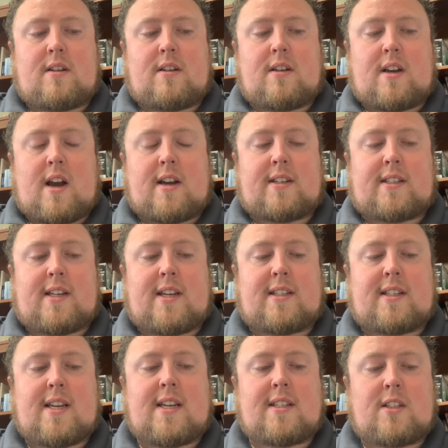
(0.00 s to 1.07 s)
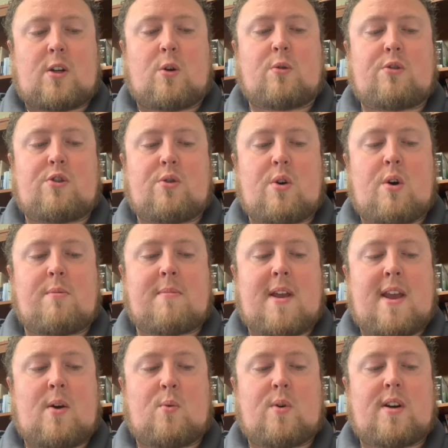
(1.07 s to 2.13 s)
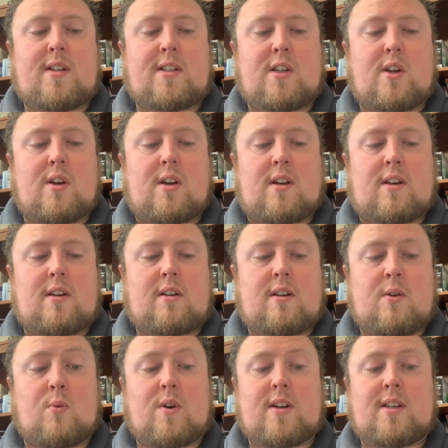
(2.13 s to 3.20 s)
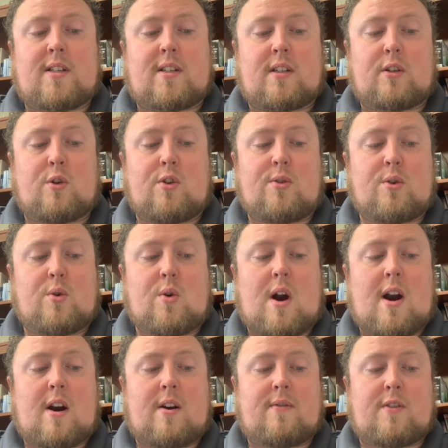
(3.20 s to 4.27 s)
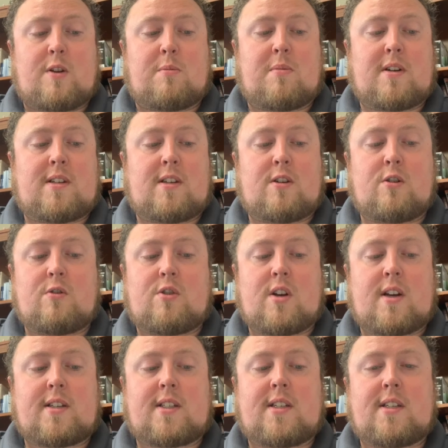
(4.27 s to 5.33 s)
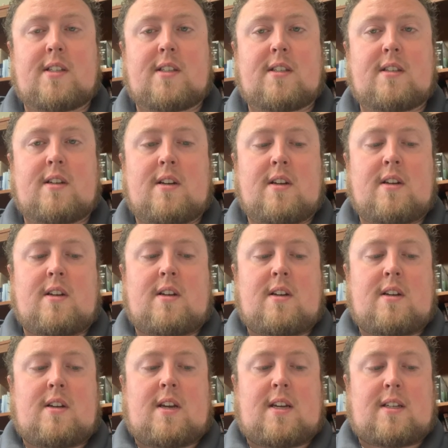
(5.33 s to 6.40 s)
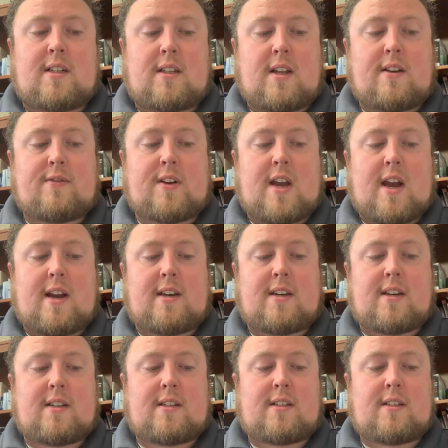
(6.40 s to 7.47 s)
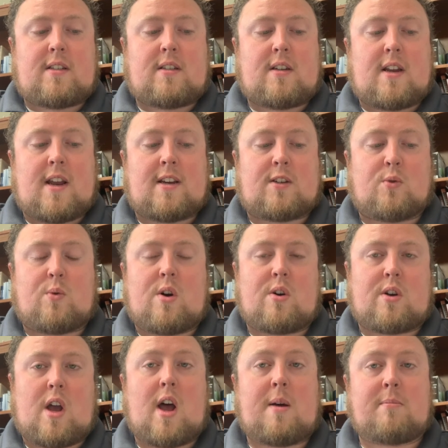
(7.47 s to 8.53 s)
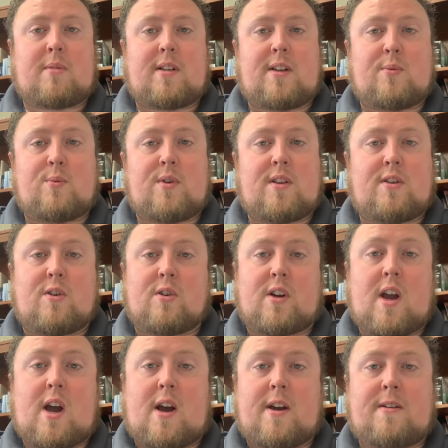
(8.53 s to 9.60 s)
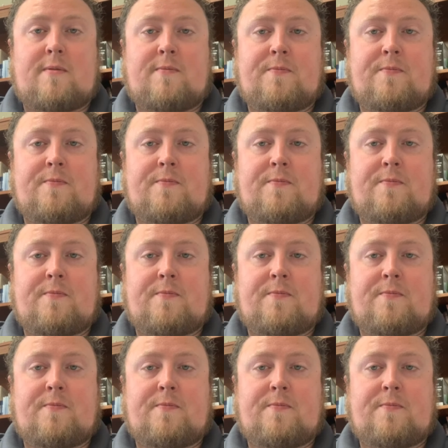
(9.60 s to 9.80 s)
God says, He's told you, O man, what is good, and what does the Lord require of you, but to do justice, and to love kindness, and to walk humbly with your God.